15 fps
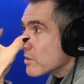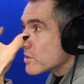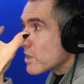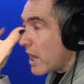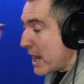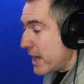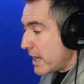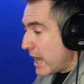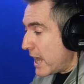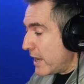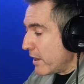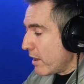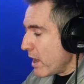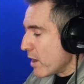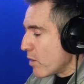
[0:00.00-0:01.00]
So,
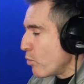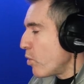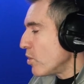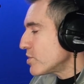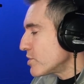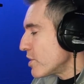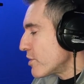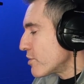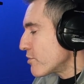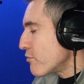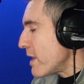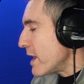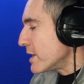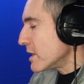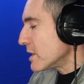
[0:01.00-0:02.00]
and like, what's the
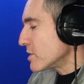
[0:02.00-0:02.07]
thread?